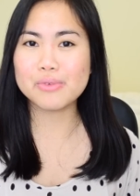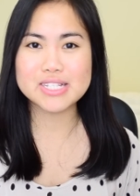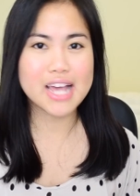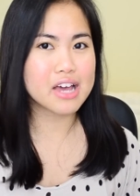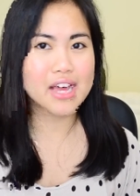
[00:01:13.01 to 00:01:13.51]

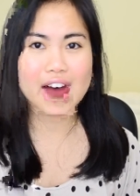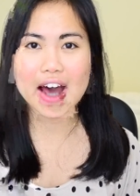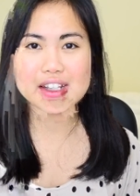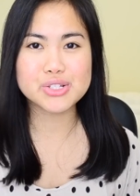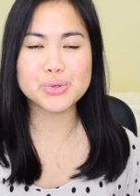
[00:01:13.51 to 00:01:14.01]
was out of
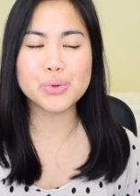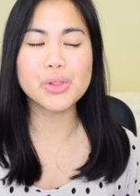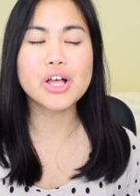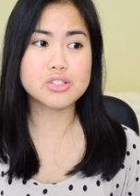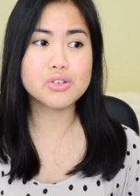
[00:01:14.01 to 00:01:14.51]
high
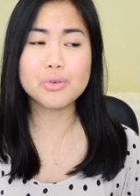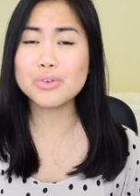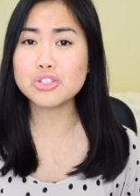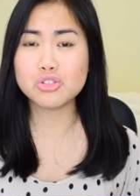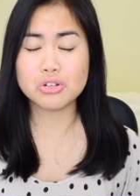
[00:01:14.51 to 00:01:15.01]
school. So I
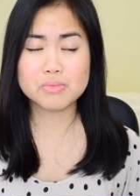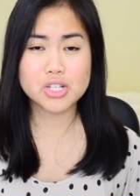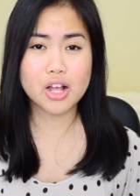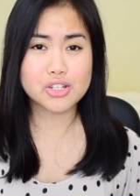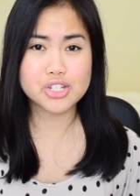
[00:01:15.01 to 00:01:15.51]
went to
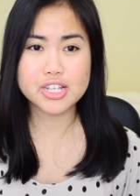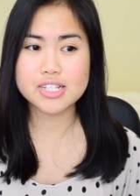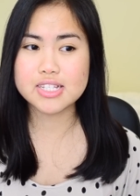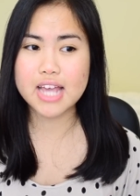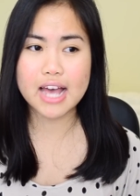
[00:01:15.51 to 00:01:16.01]

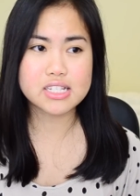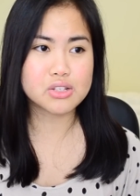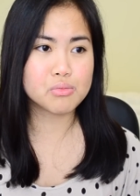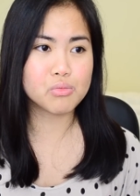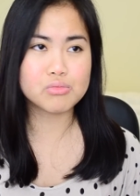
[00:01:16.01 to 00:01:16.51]
dermatologists to ask
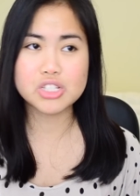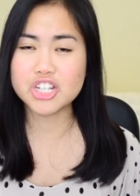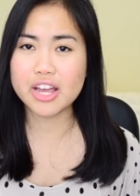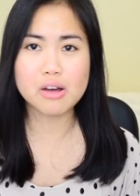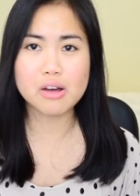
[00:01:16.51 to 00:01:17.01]
them
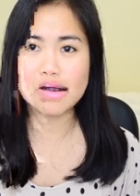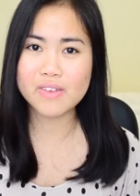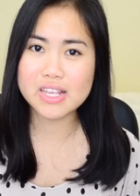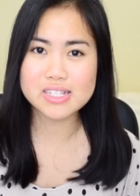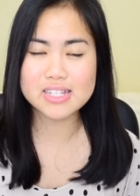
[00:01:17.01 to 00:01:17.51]
check out my
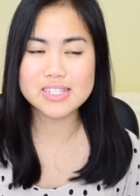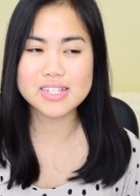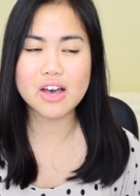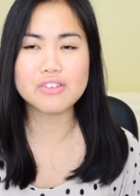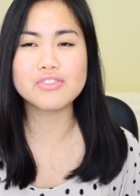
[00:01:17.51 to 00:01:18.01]
face and
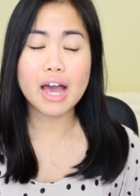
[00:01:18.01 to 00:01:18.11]
stuff.